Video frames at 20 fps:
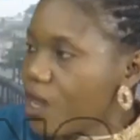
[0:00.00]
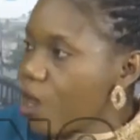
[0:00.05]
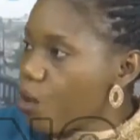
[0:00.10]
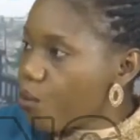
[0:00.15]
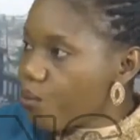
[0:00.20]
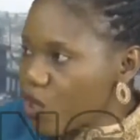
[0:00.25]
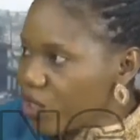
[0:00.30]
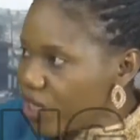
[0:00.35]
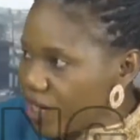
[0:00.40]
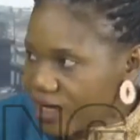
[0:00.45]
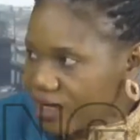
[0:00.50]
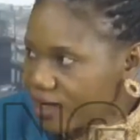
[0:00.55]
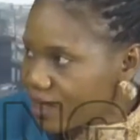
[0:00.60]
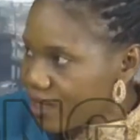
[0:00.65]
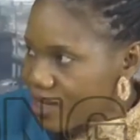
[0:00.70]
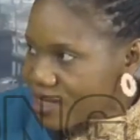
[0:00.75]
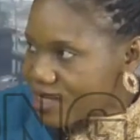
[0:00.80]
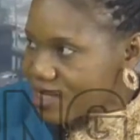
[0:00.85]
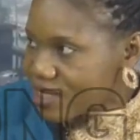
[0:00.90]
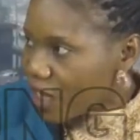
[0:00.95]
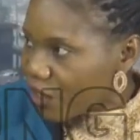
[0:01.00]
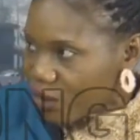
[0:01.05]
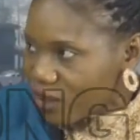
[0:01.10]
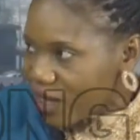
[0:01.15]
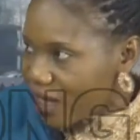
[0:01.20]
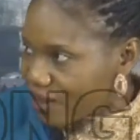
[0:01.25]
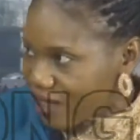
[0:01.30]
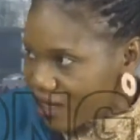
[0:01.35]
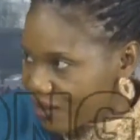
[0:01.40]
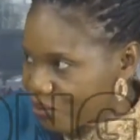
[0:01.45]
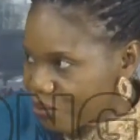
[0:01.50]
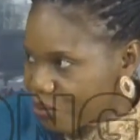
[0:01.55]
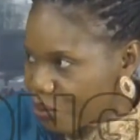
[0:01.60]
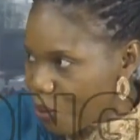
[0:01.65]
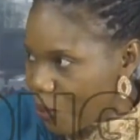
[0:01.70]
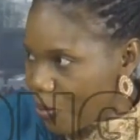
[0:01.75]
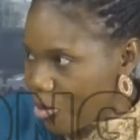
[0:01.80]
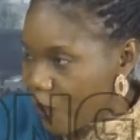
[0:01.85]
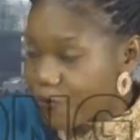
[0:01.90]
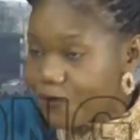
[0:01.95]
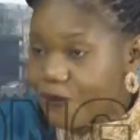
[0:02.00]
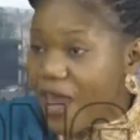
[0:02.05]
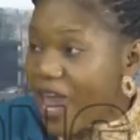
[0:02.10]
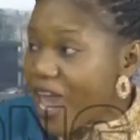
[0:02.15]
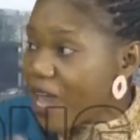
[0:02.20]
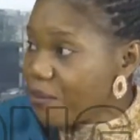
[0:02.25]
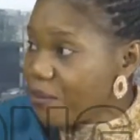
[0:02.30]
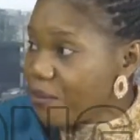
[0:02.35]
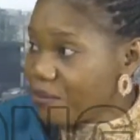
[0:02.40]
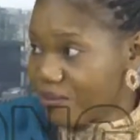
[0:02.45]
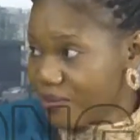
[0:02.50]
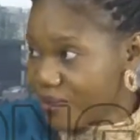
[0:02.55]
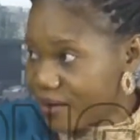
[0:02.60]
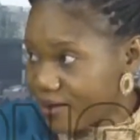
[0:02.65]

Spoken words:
Money is another thing. Okay. Fame.